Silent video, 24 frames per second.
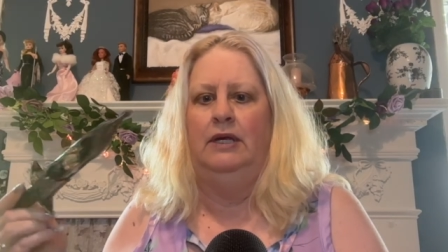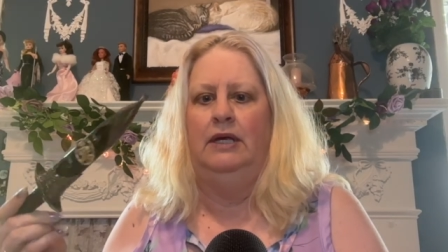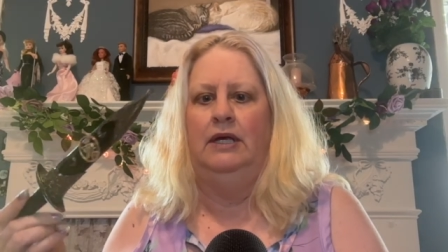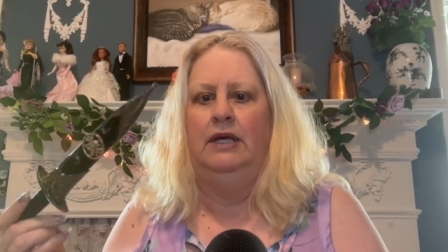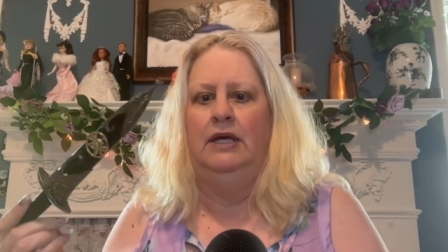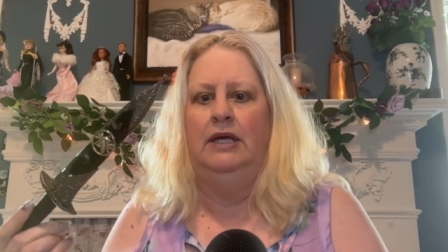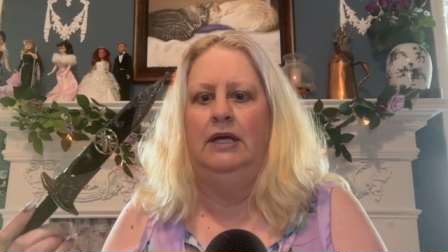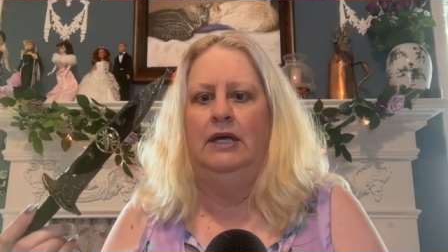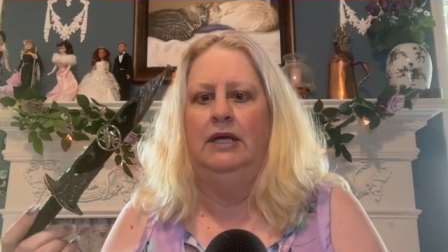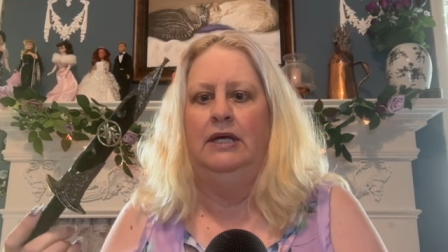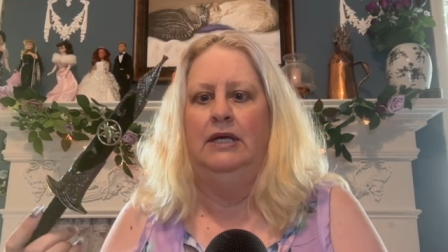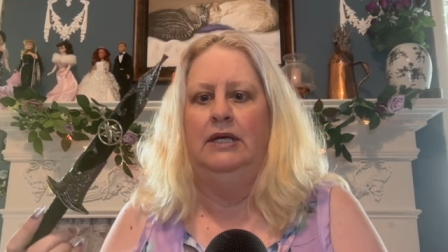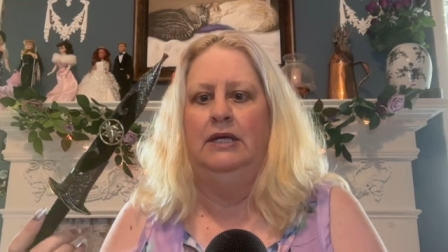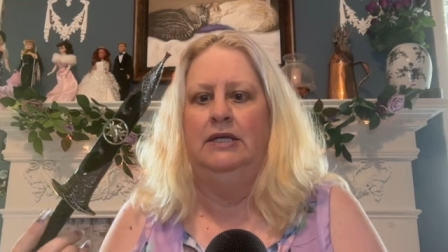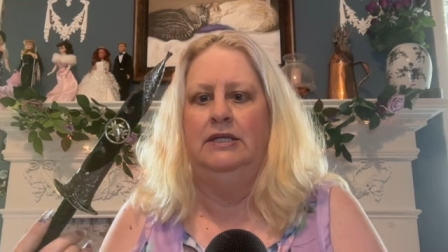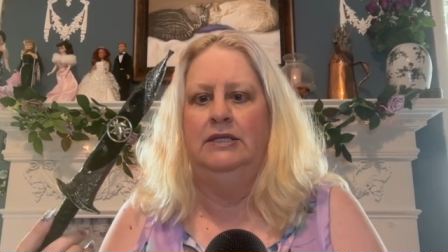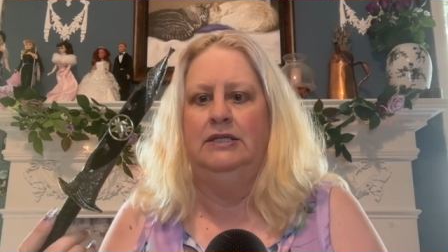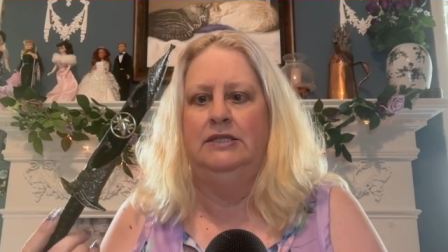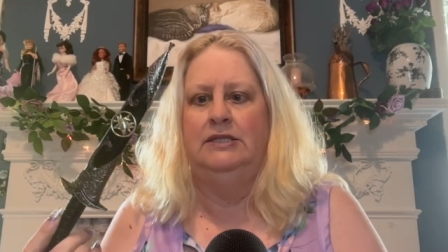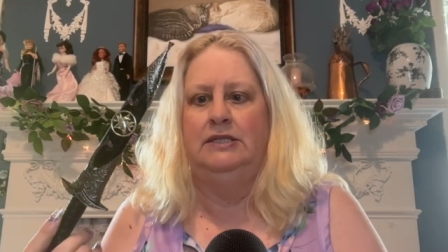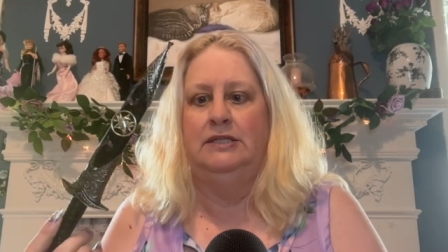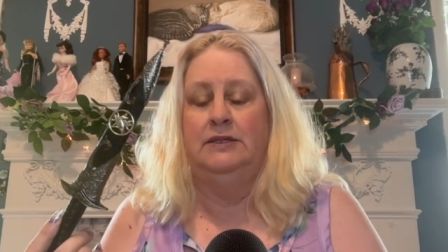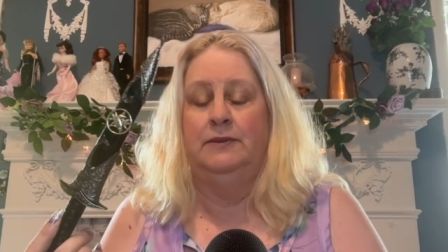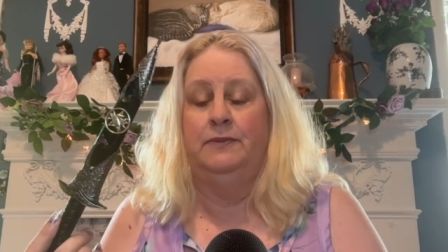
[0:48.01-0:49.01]

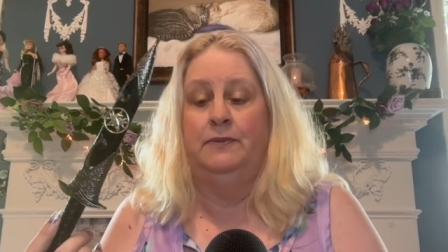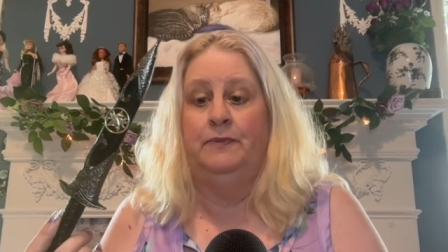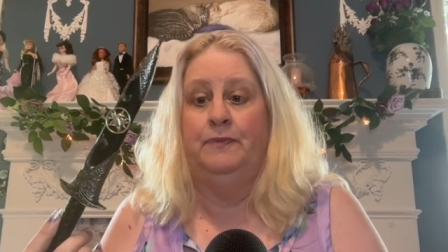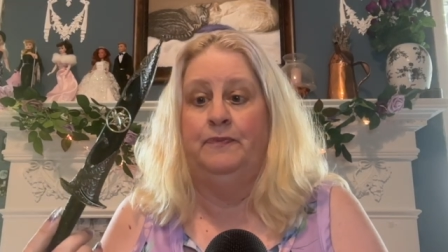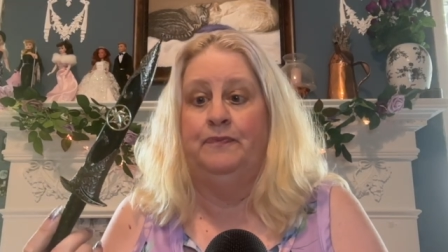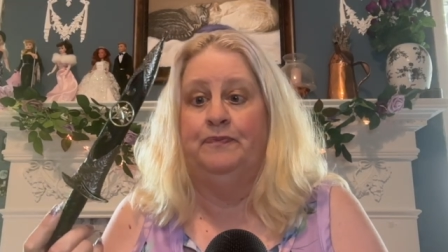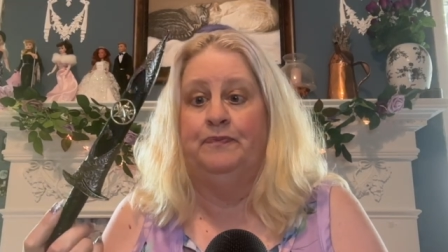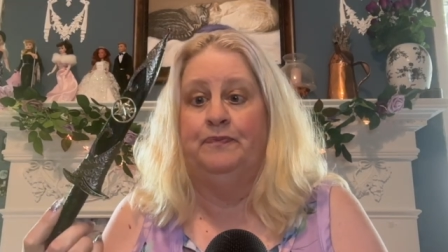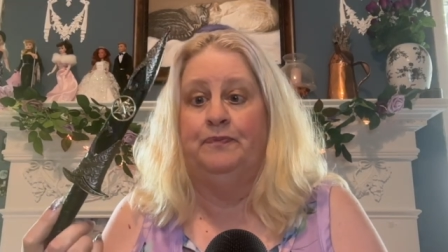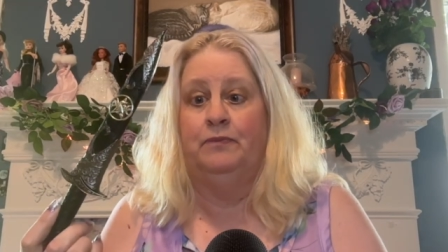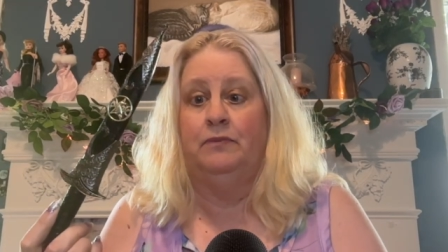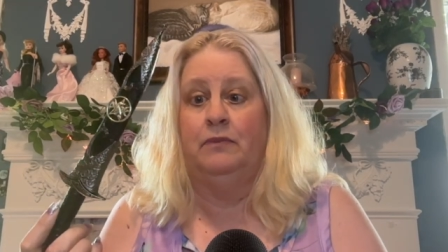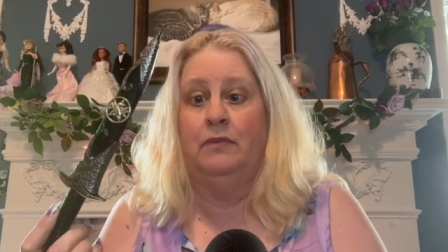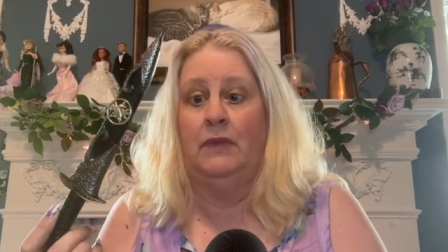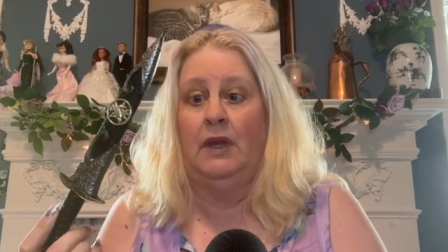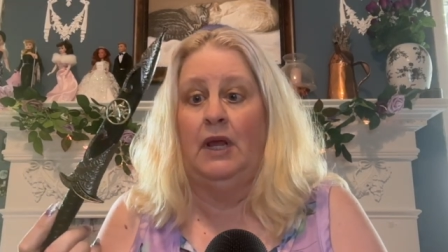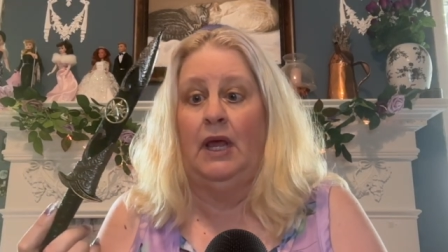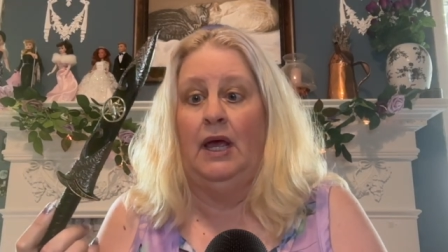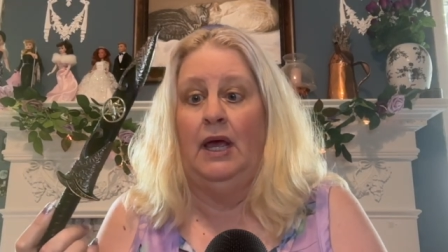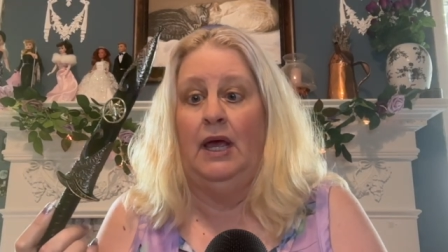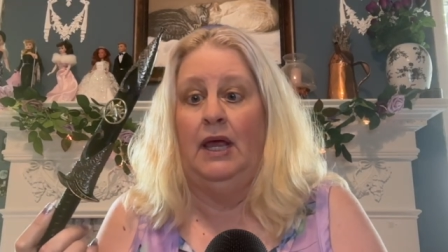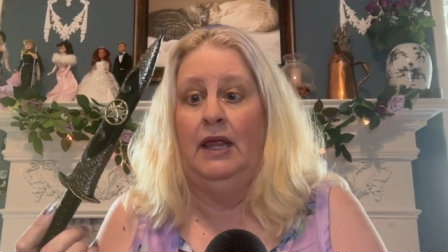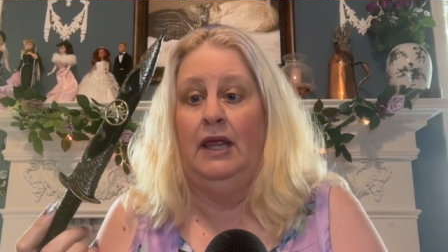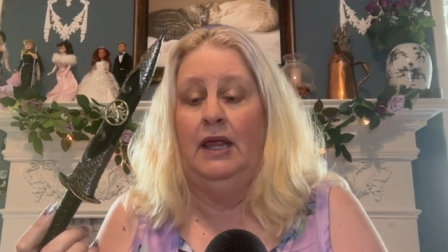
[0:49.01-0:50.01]
is
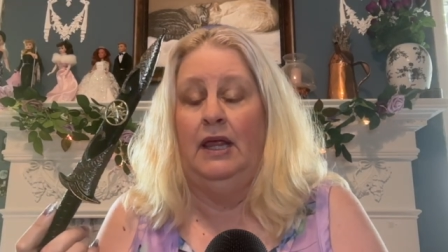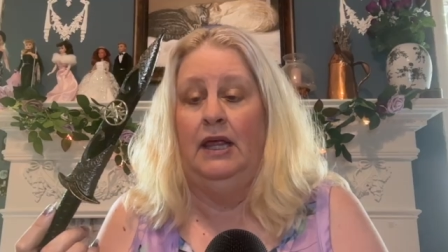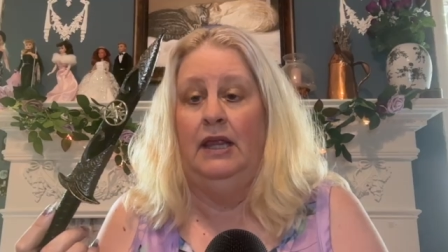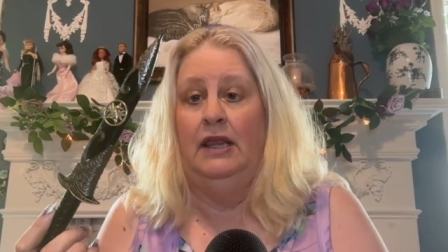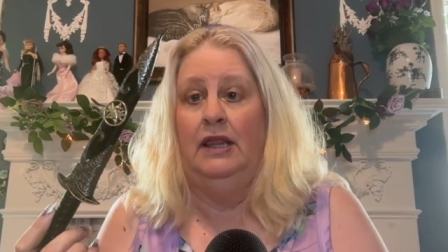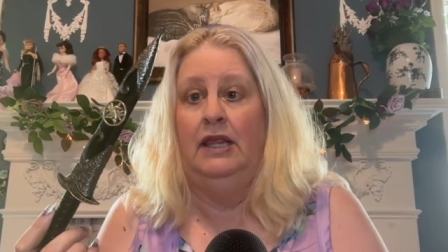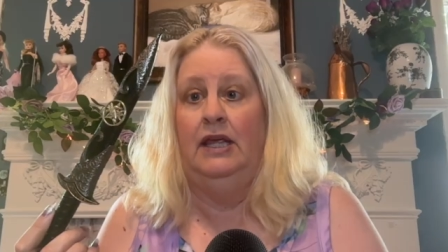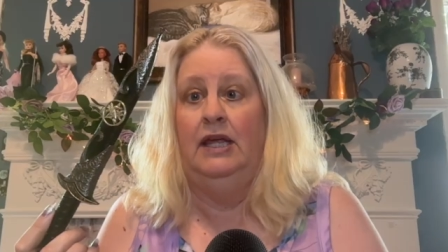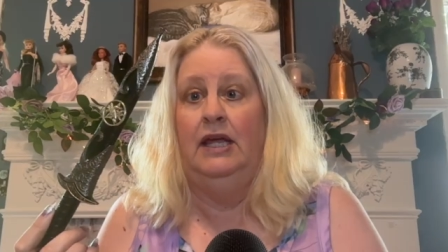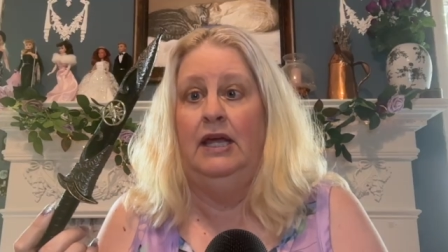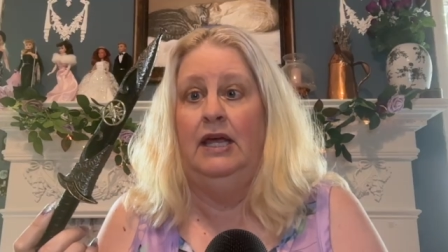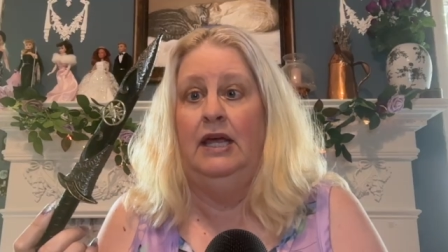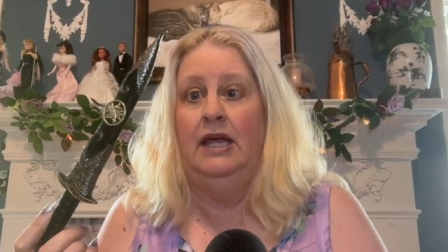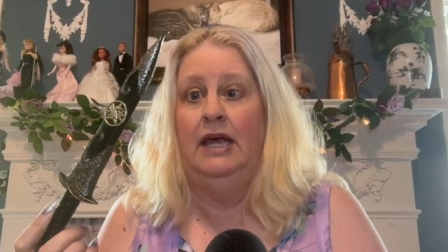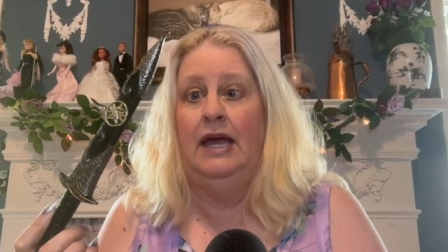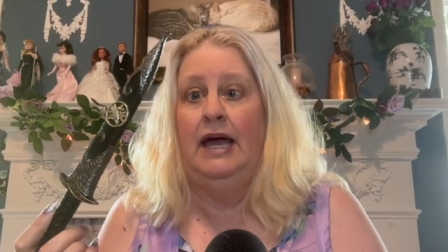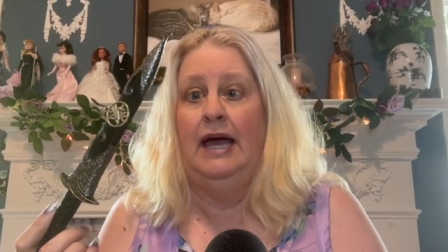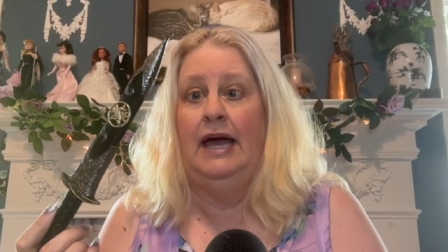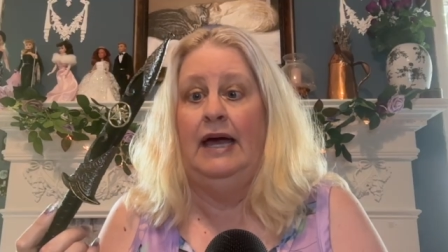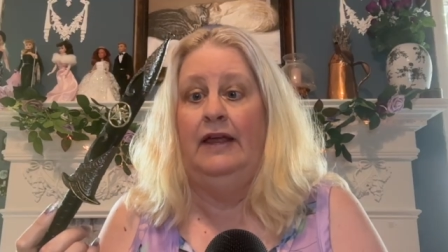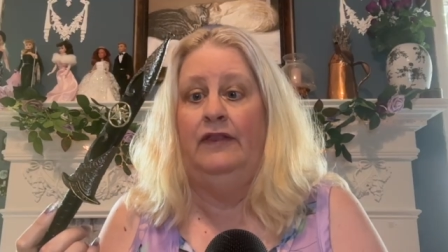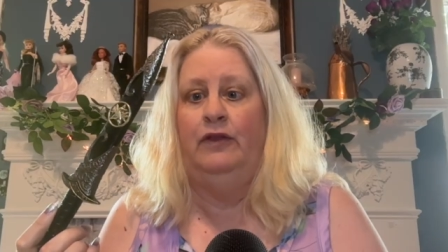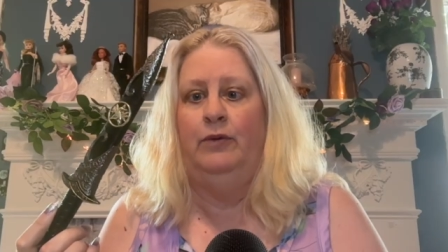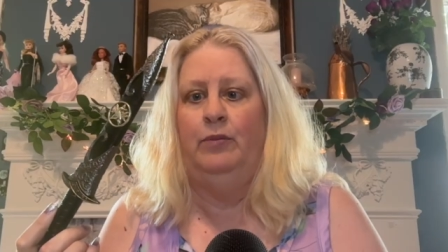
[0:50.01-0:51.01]
the
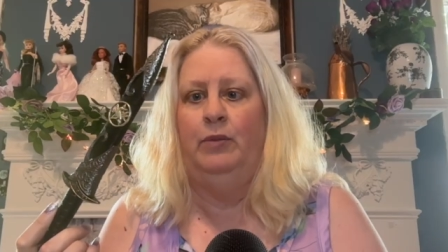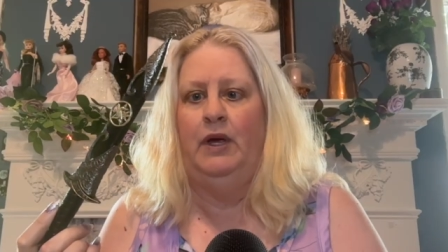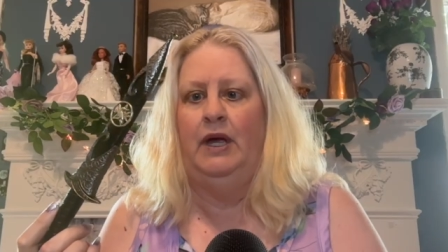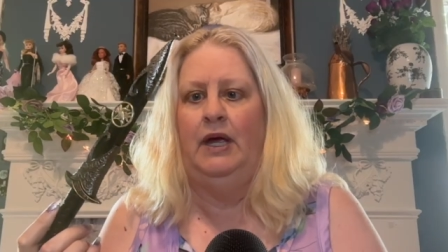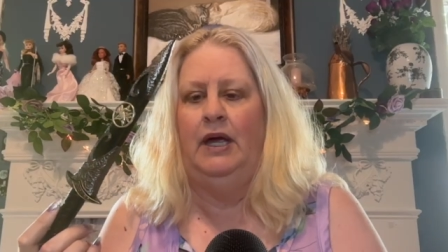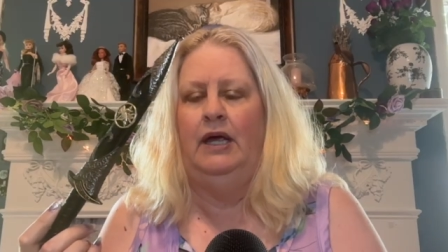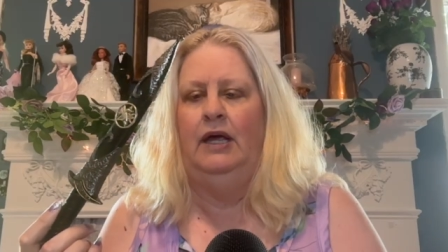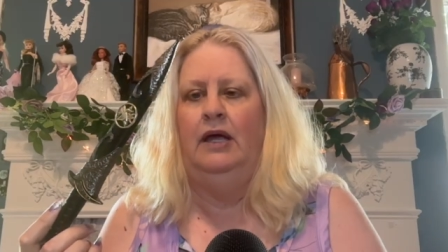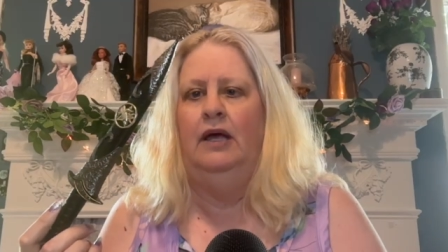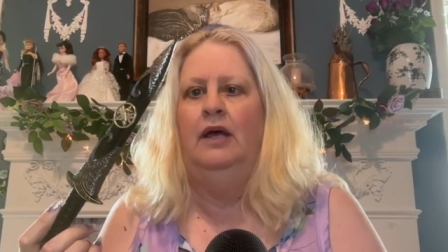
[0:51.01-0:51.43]
athame.